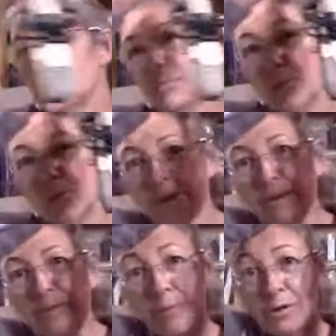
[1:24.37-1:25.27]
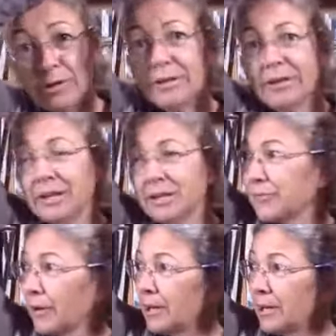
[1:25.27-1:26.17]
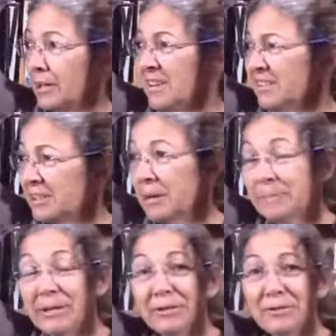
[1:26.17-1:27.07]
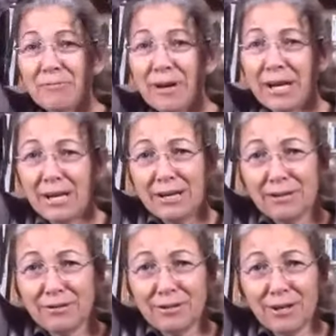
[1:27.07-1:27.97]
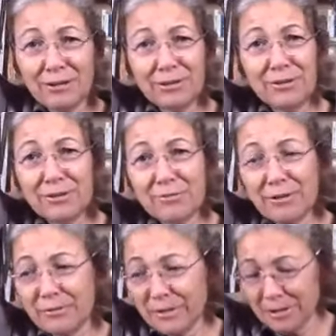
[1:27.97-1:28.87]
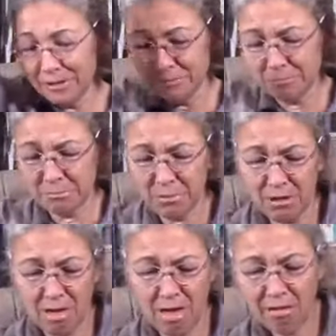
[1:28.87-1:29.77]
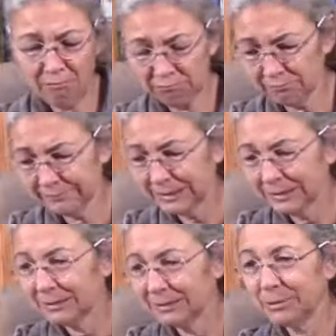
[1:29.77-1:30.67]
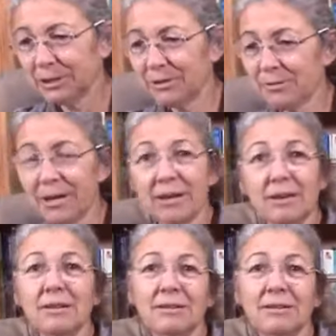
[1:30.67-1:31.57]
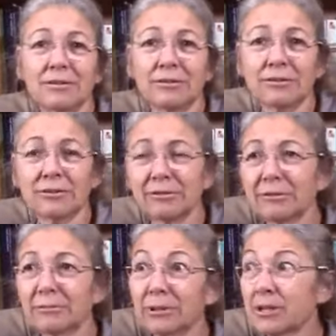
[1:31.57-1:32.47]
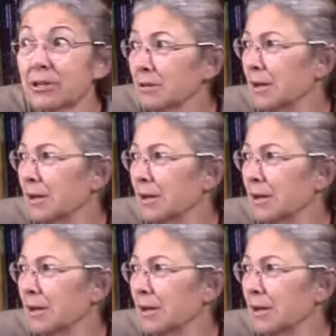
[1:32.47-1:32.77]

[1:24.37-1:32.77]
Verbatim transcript: Morning, everyone. It's Friday, except it's rainy and dull and dreary, and bleh. but that's okay because well, actually,